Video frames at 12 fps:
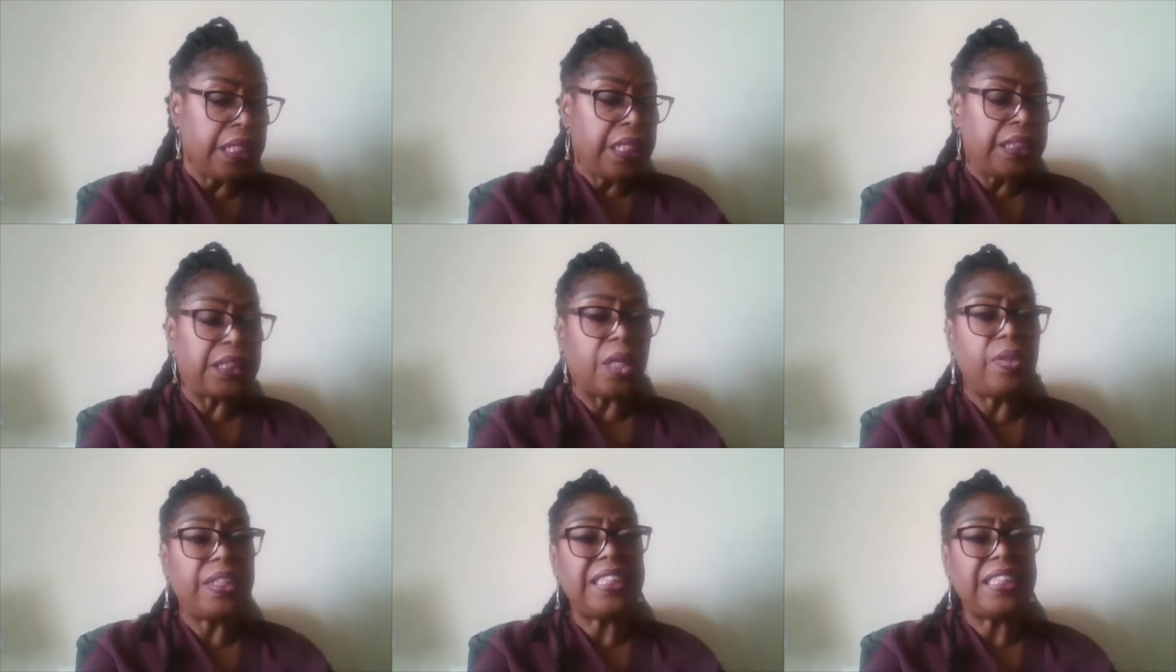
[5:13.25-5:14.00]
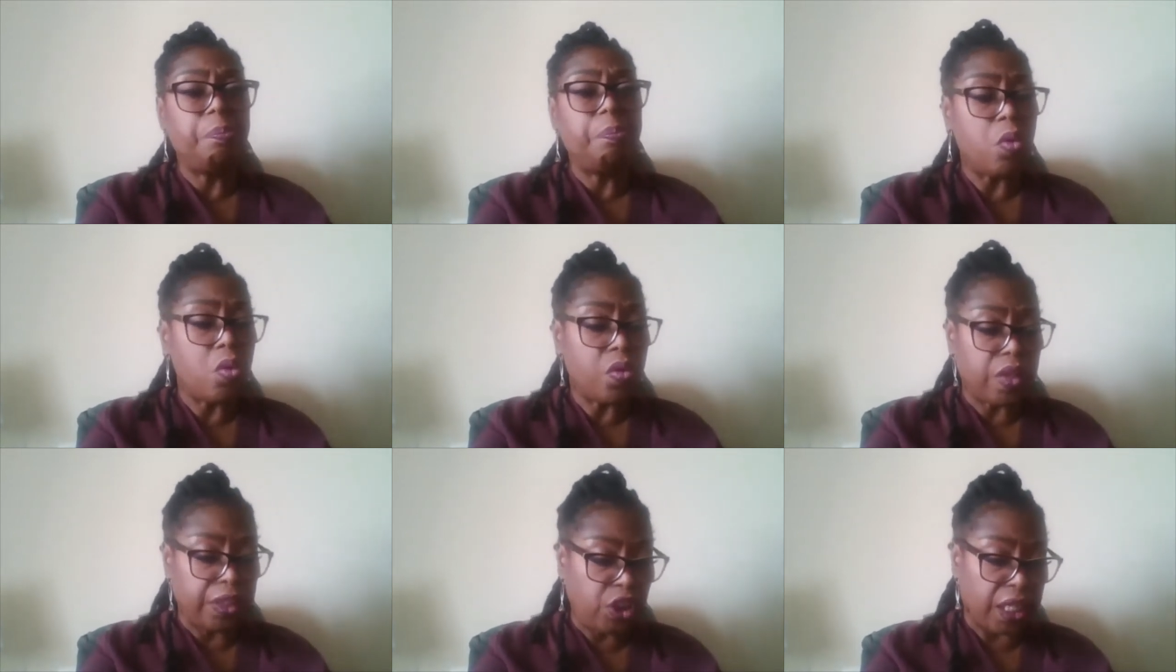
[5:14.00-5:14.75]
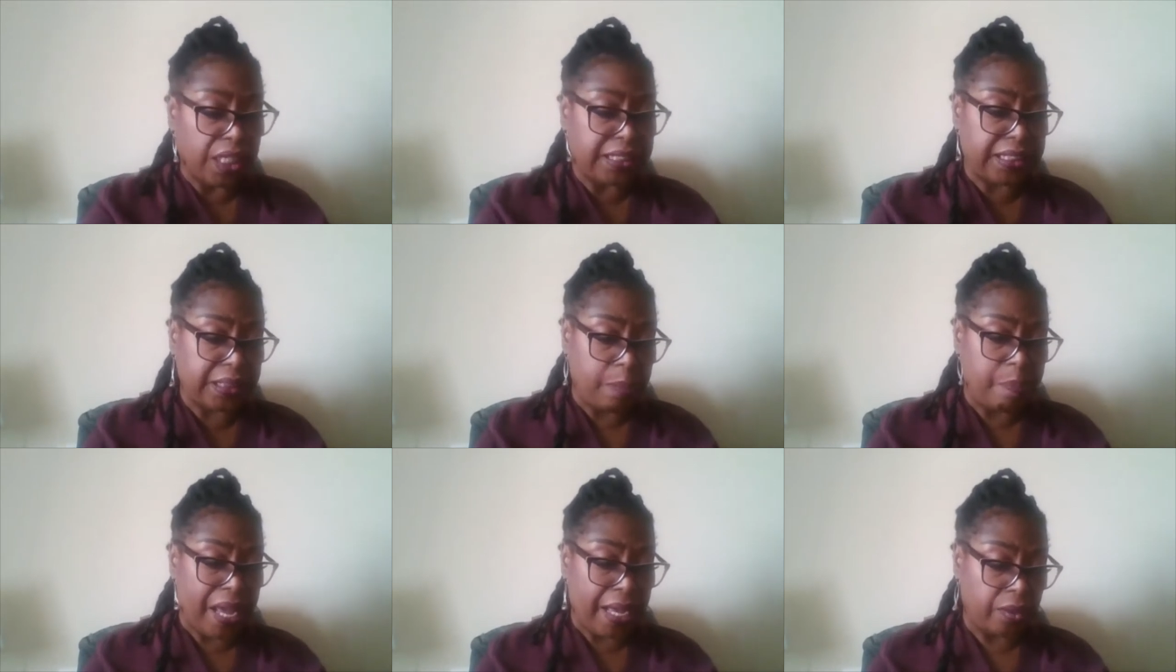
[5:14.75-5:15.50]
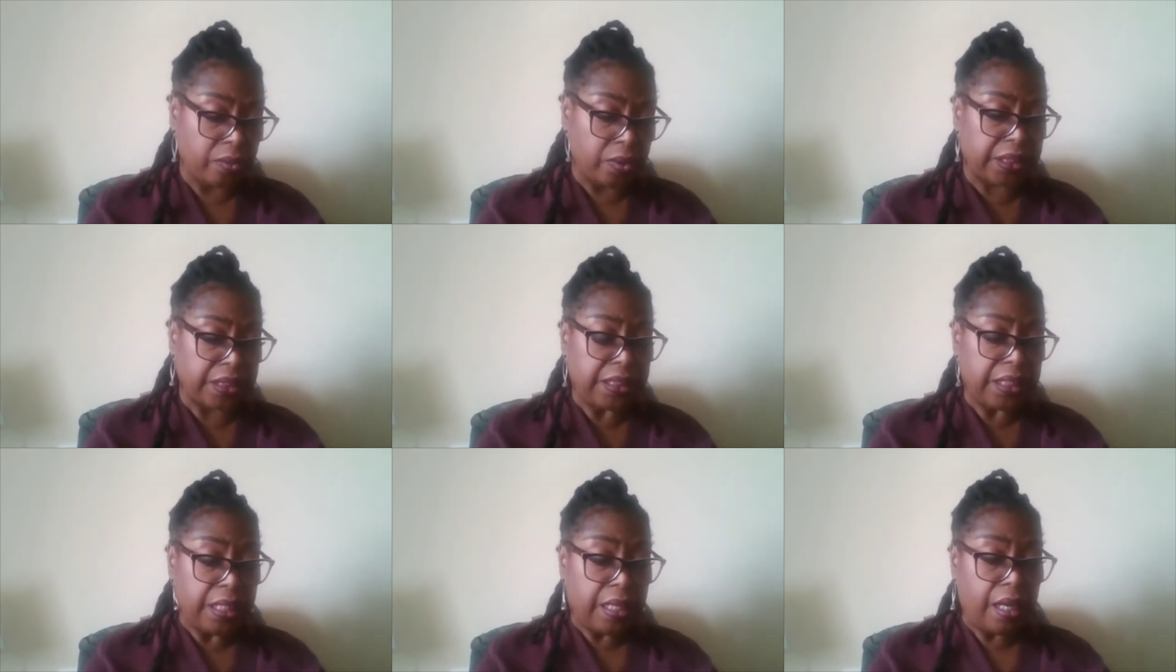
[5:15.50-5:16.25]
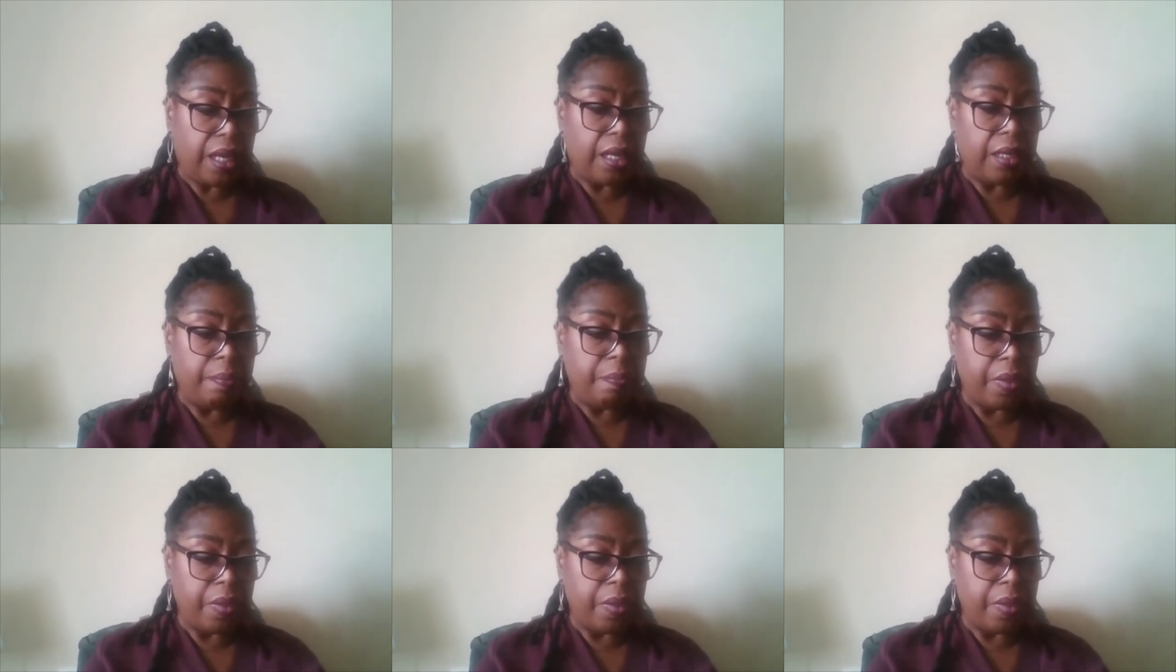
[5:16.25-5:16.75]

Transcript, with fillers: So this is more than just about, um,